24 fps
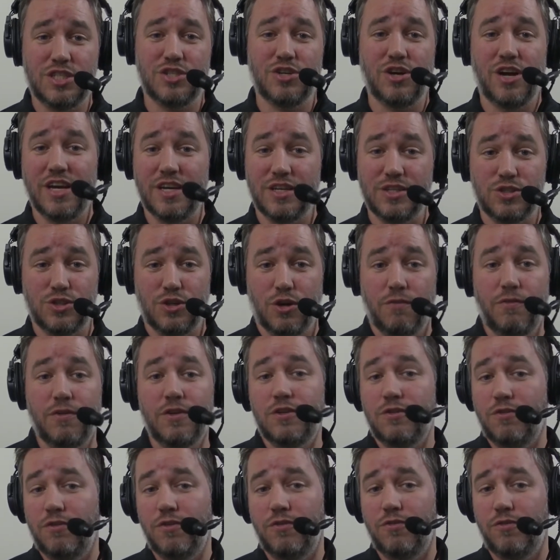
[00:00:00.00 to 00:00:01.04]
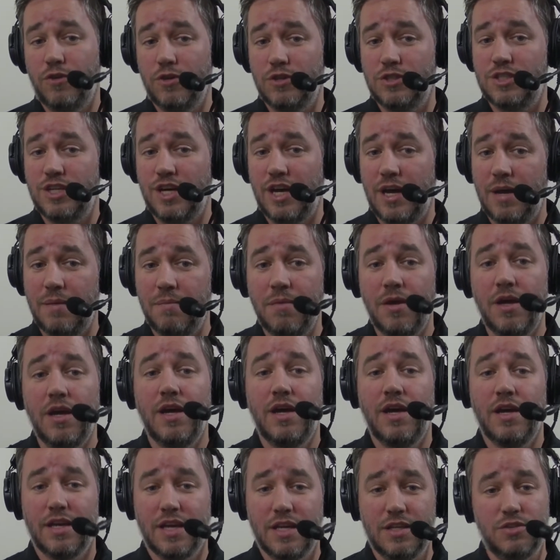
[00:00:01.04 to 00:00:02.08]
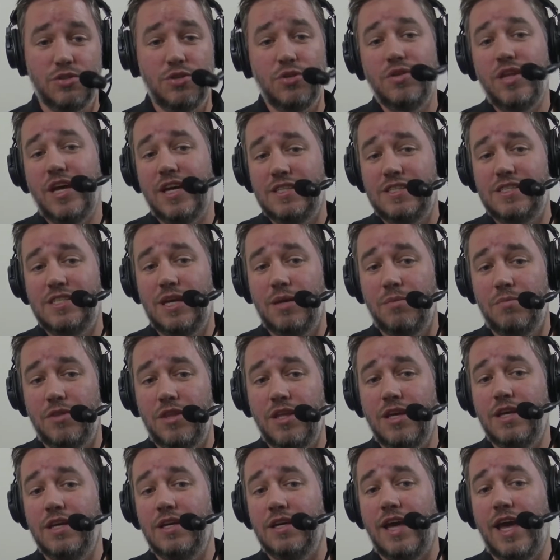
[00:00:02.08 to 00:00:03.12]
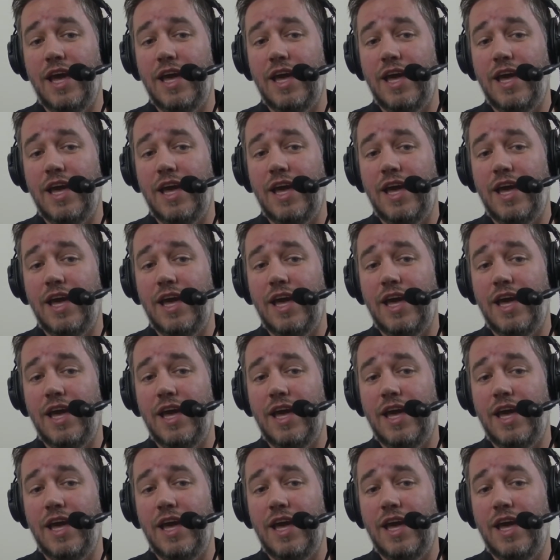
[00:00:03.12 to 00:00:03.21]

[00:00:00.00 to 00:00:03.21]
trying a surface for the first time, can do that same thing.